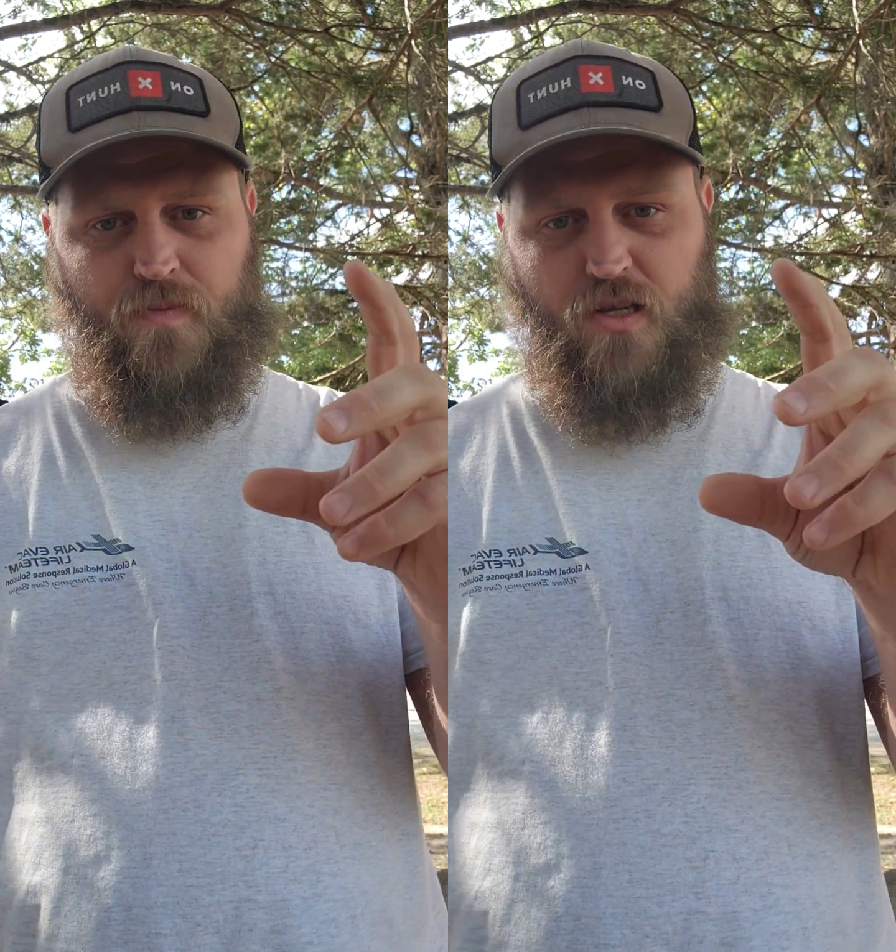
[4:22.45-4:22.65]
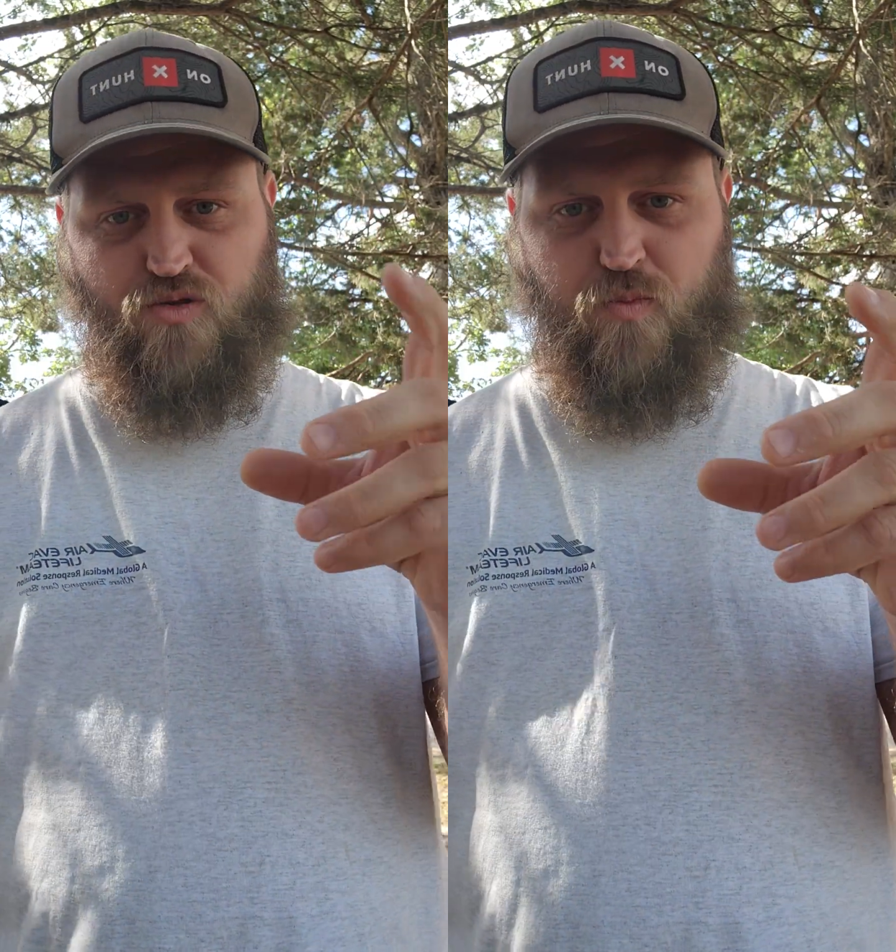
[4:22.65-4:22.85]

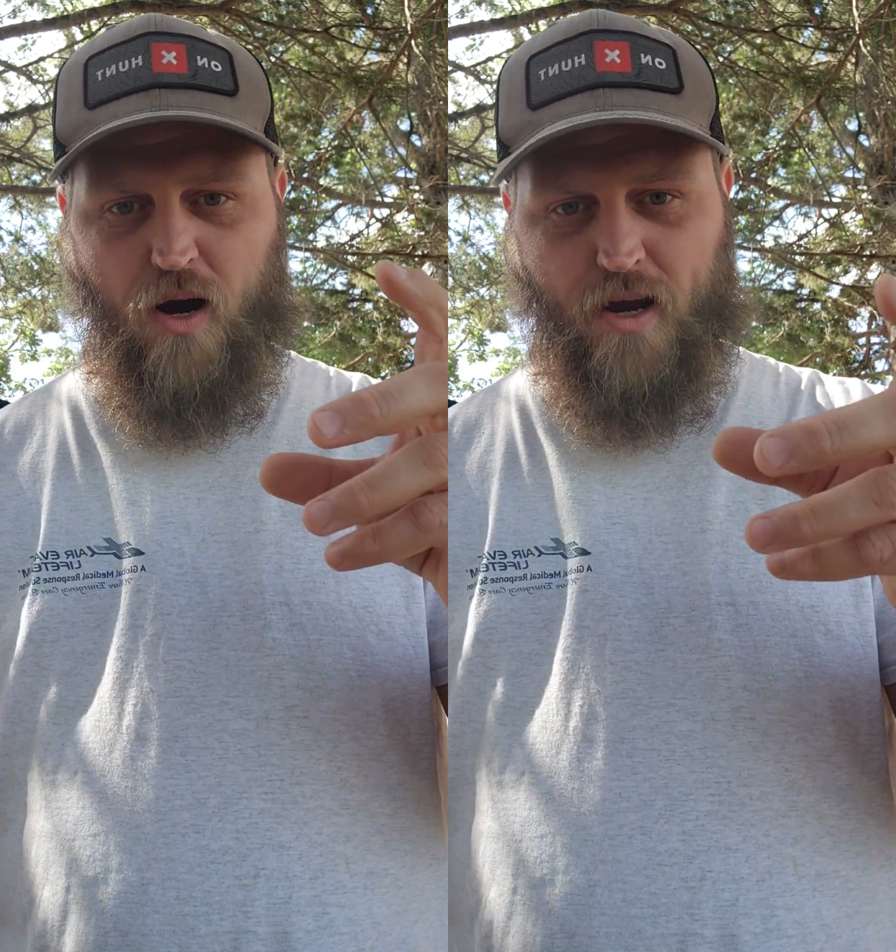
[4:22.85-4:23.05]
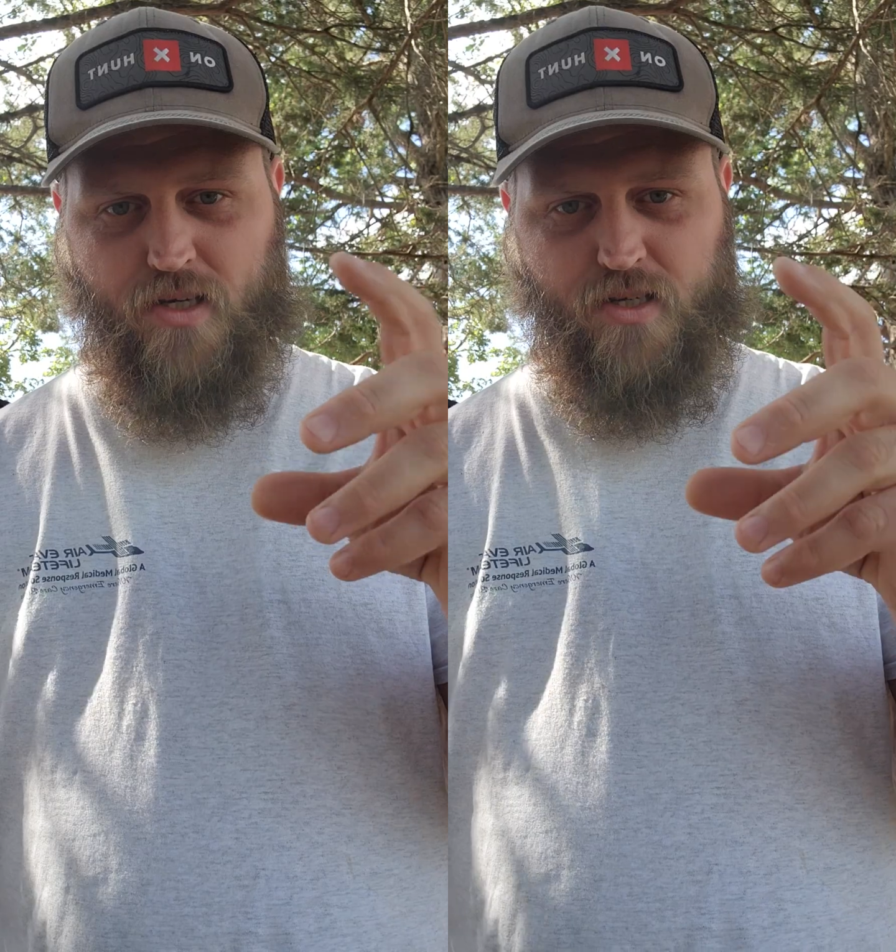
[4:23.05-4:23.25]

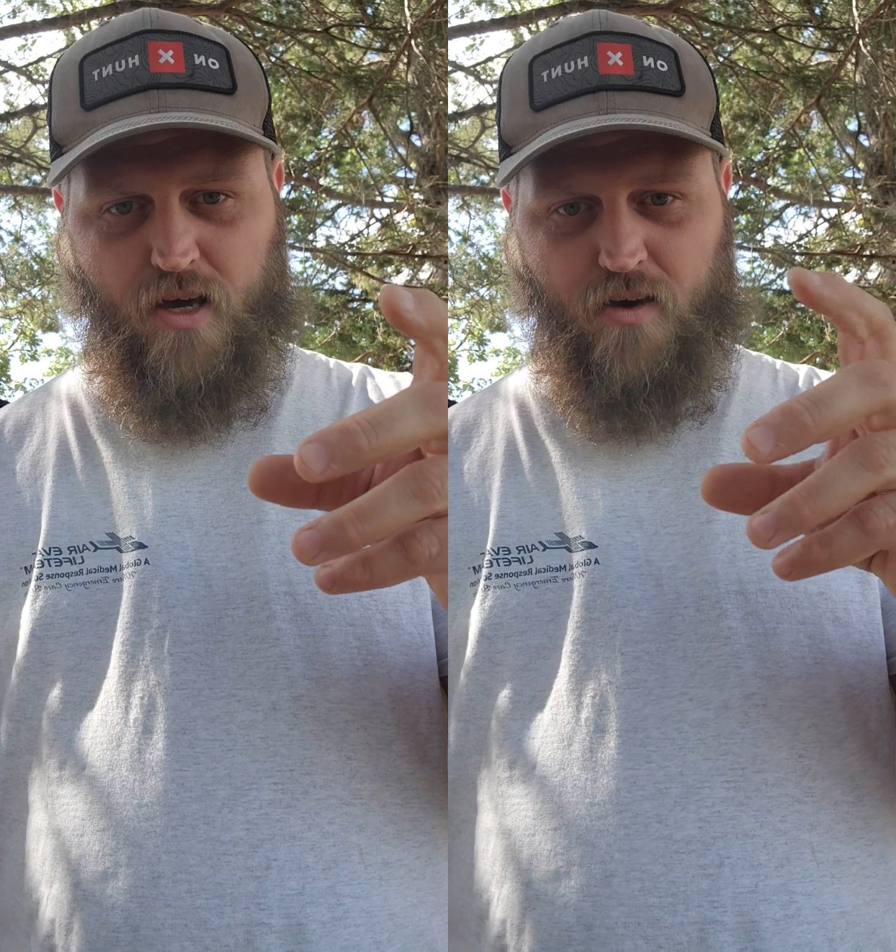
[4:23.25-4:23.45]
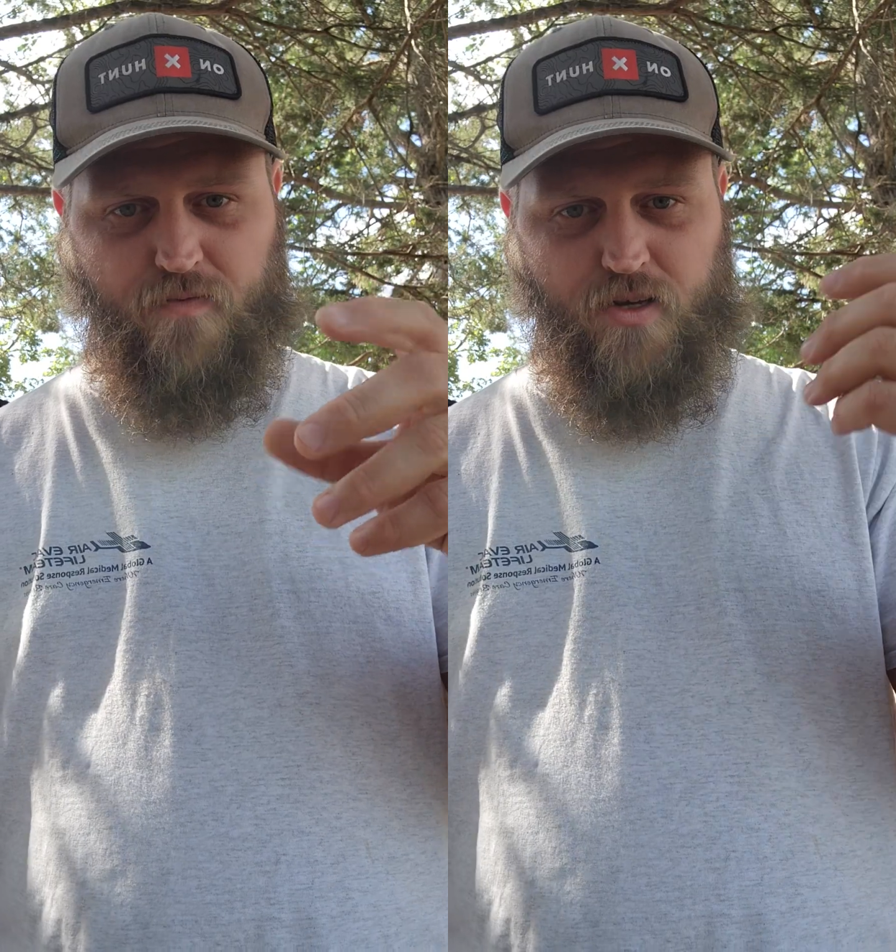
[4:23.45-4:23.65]
spray
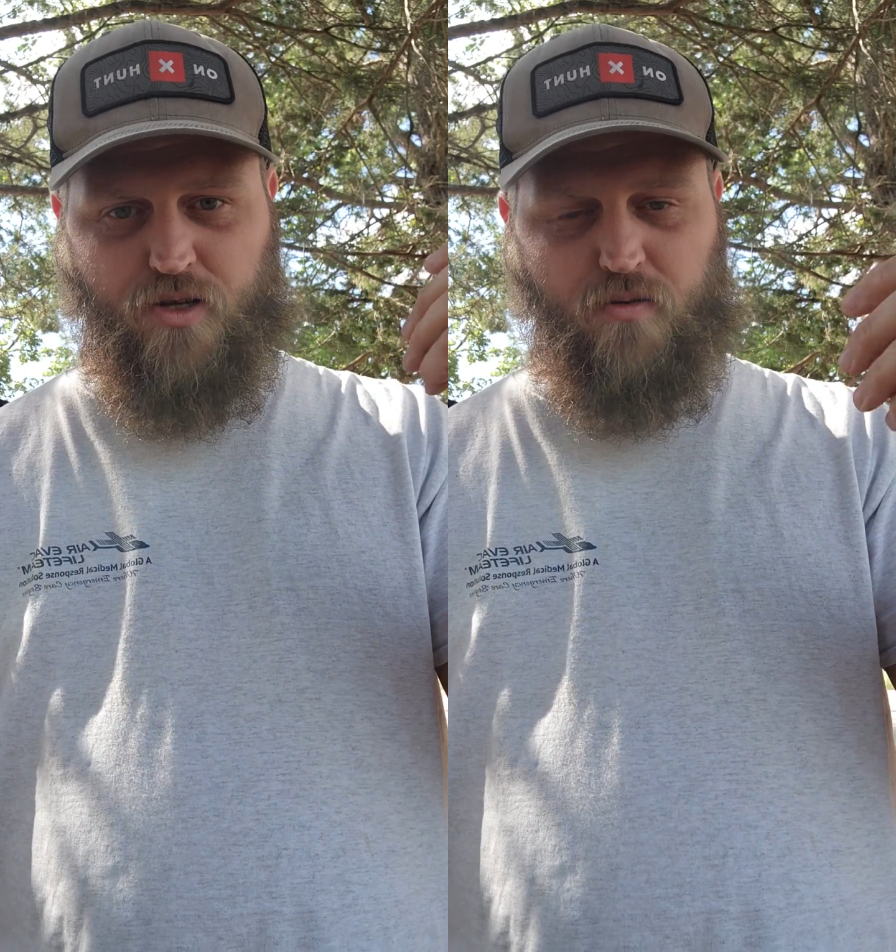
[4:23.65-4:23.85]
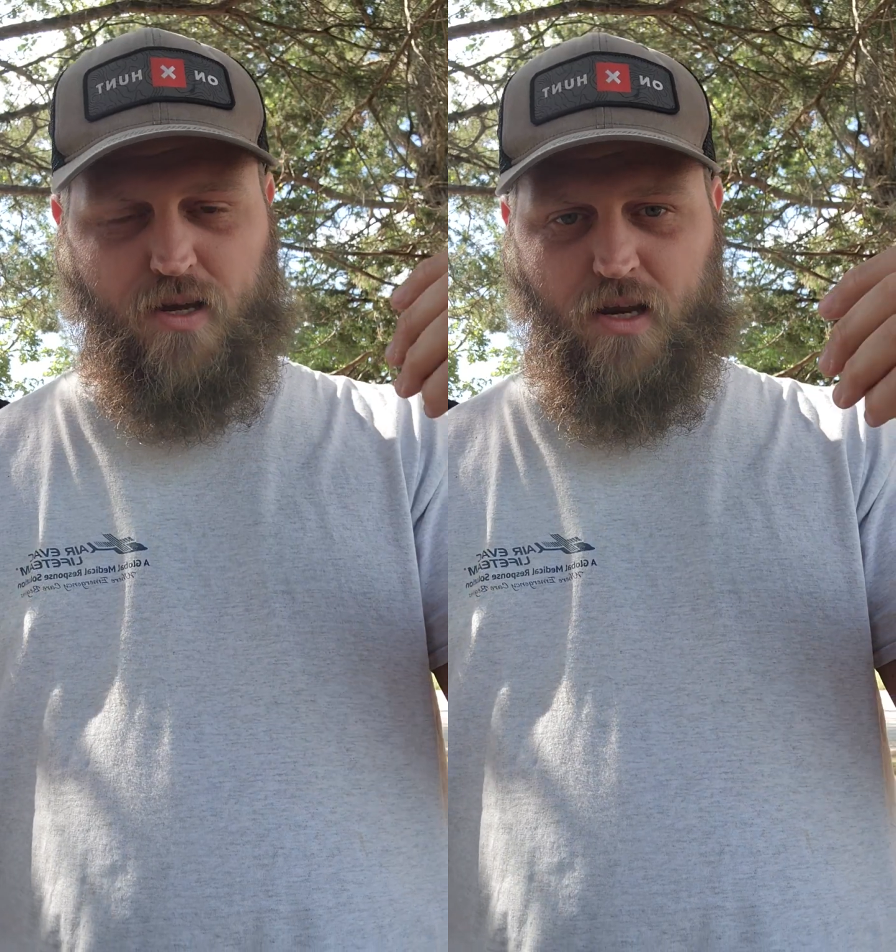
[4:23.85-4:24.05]
stuff that
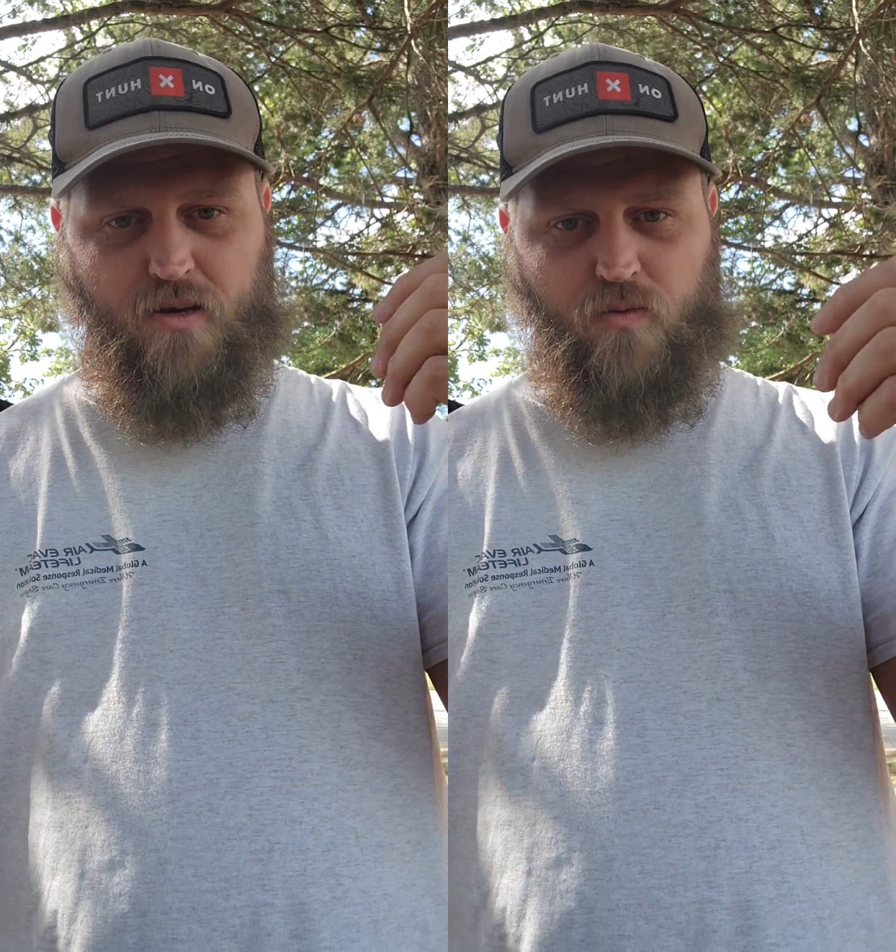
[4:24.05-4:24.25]
you can get at